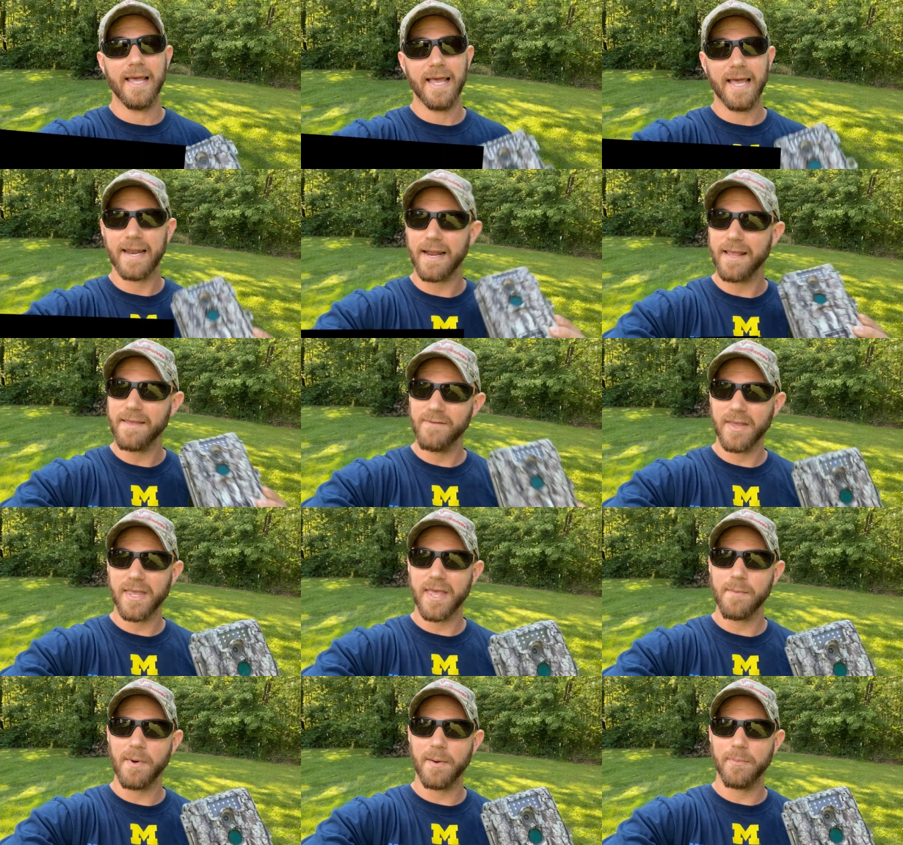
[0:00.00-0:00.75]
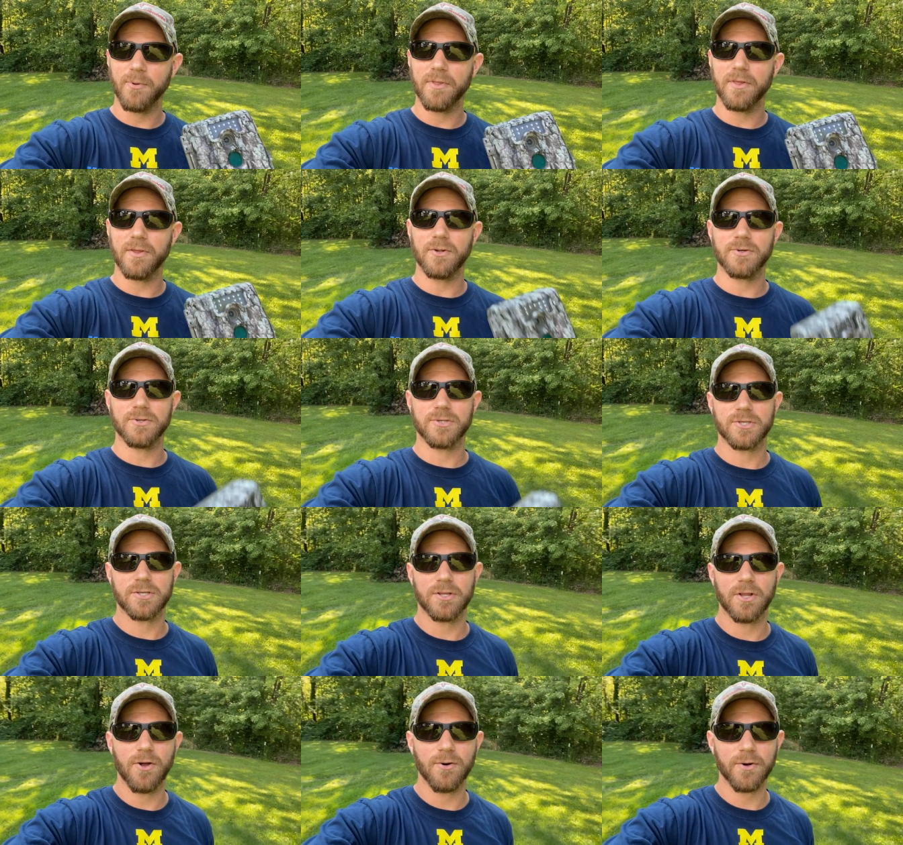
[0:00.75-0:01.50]
And I even came up with a little
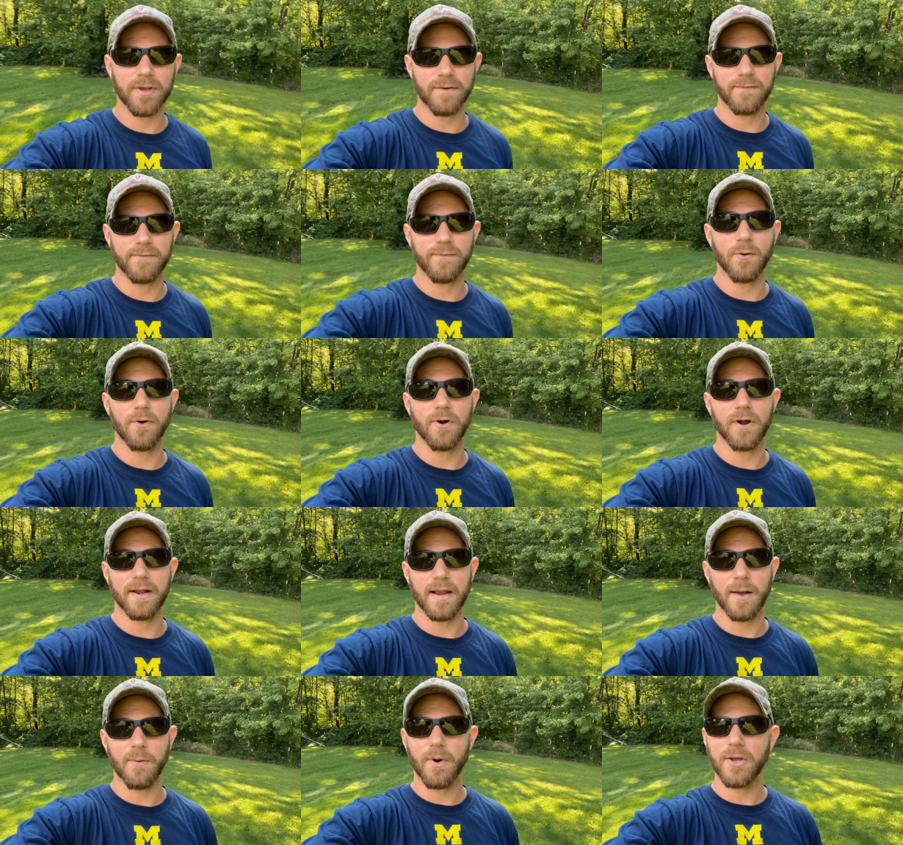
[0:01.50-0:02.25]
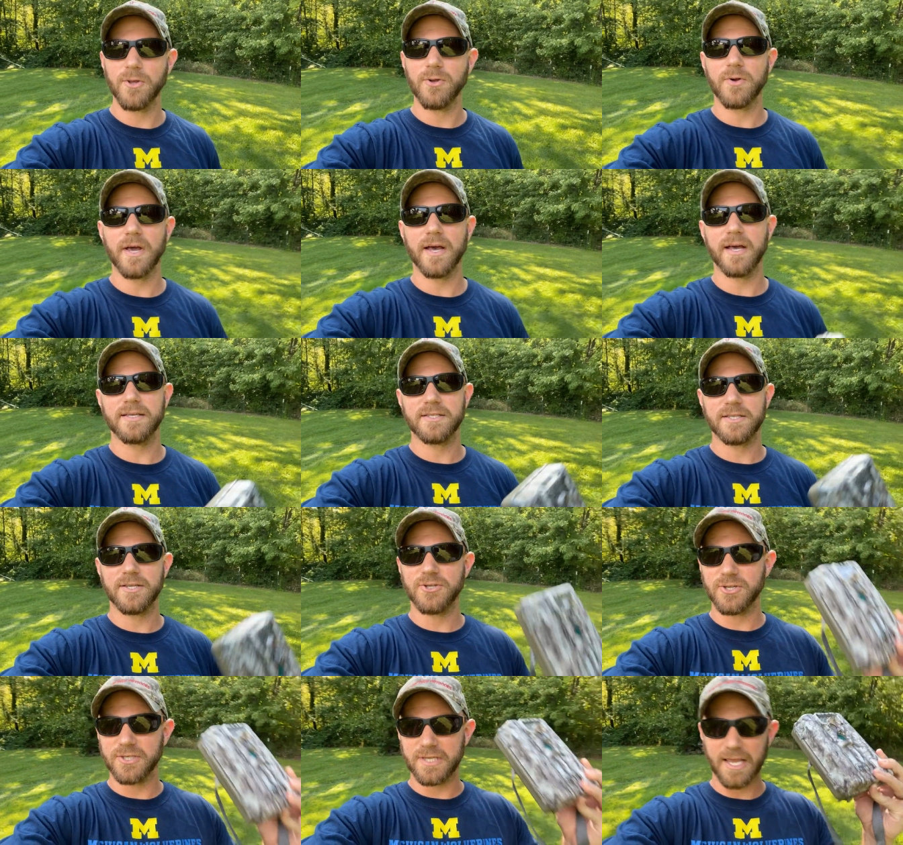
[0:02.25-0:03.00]
slogan for it, and I want you guys
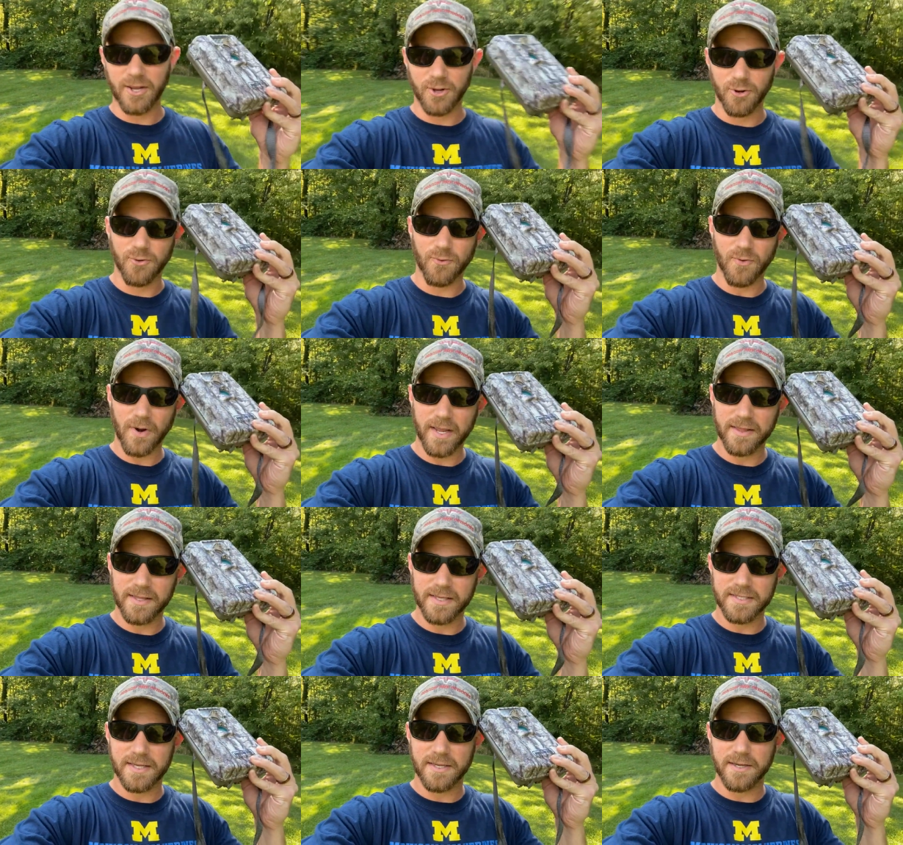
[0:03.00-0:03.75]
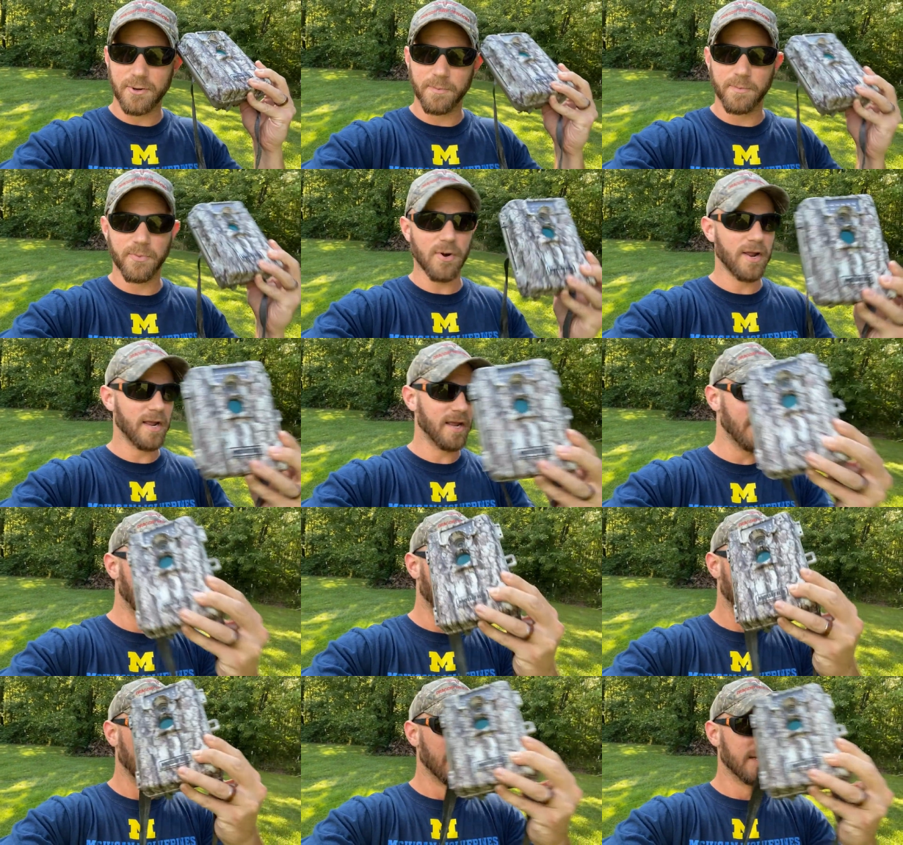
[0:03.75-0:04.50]
to just ingrain this in your
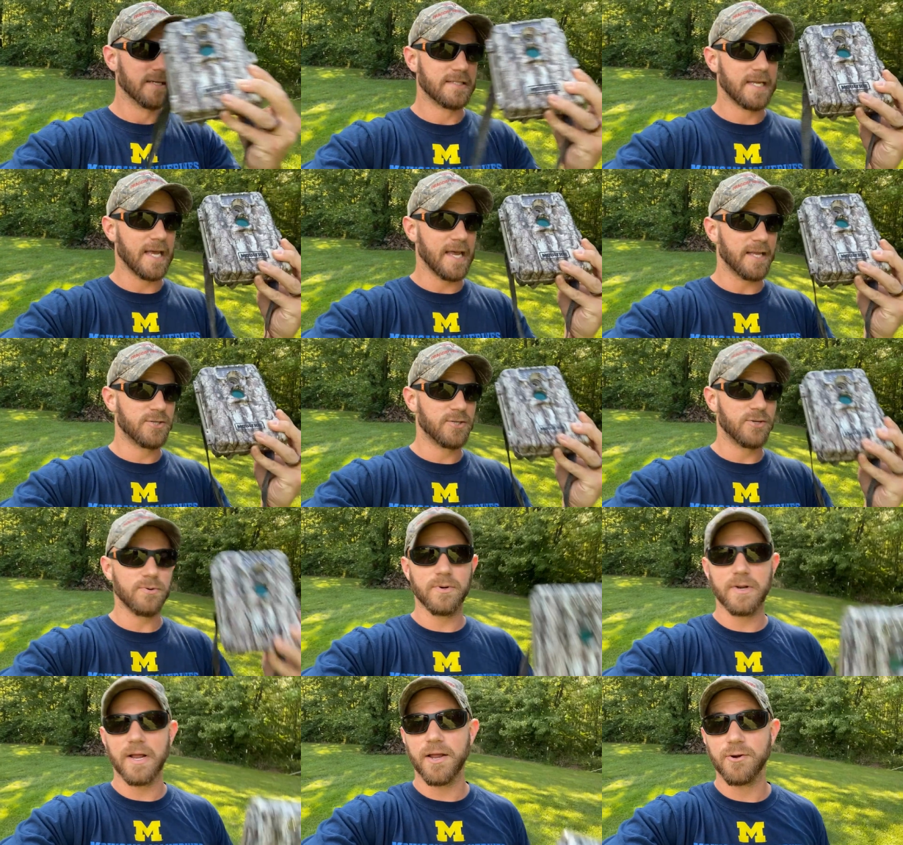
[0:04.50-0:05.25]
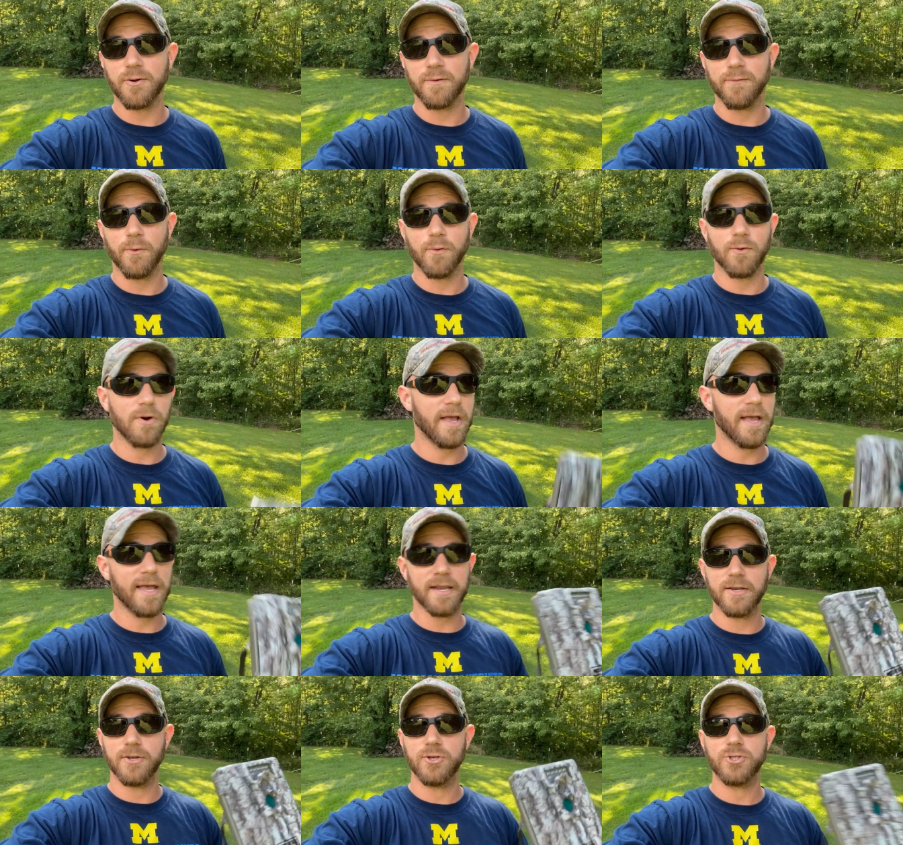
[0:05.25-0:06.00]
brain, tattoo it on your
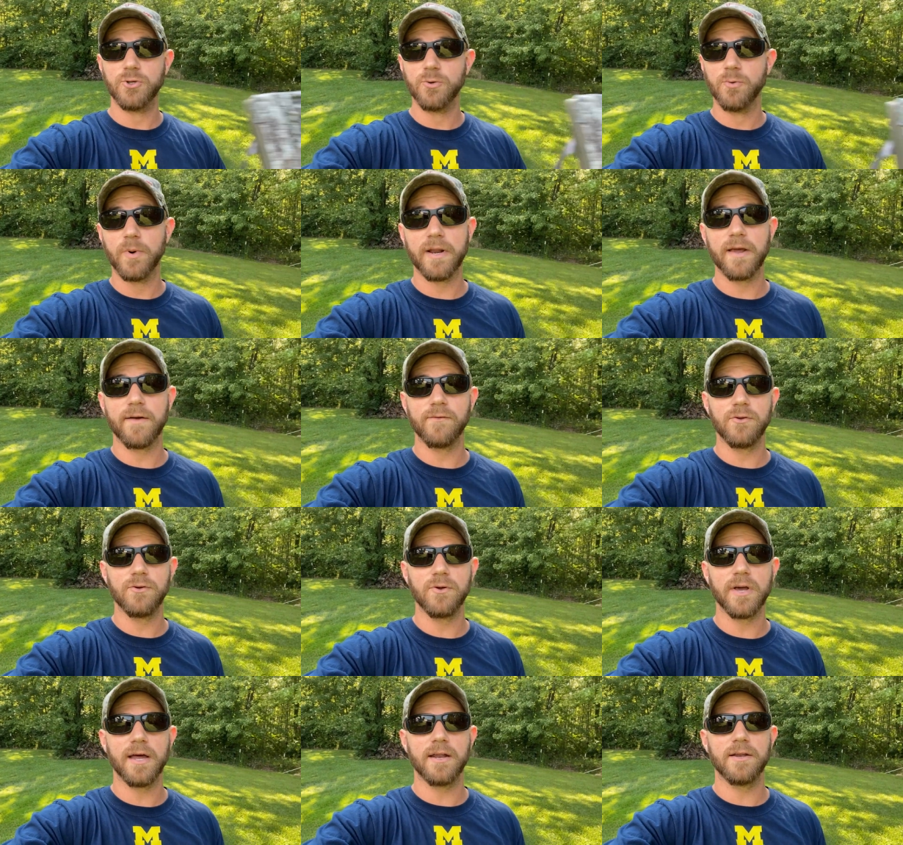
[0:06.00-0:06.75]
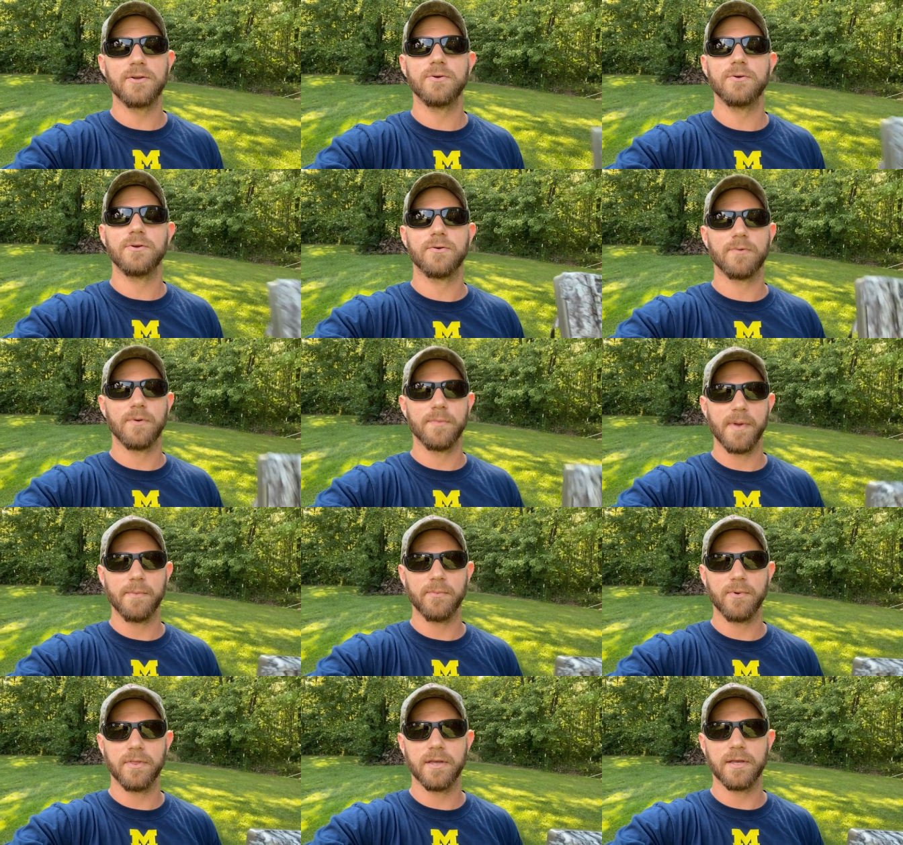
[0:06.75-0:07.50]
forehead, do whatever you gotta do to
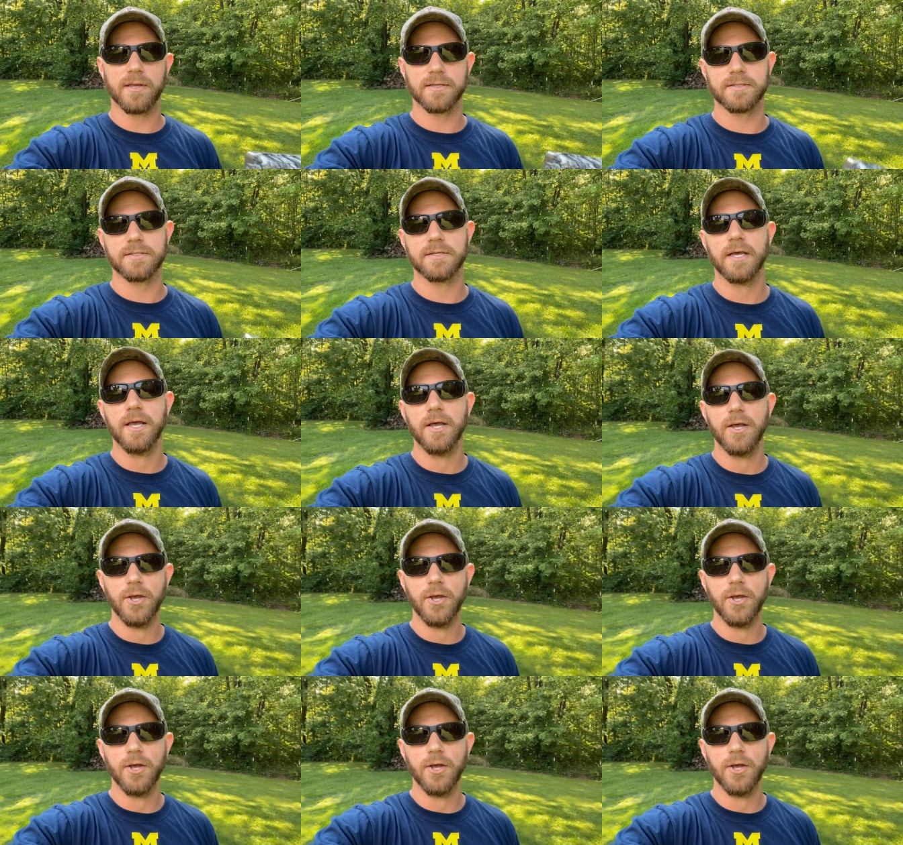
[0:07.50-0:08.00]
remember this.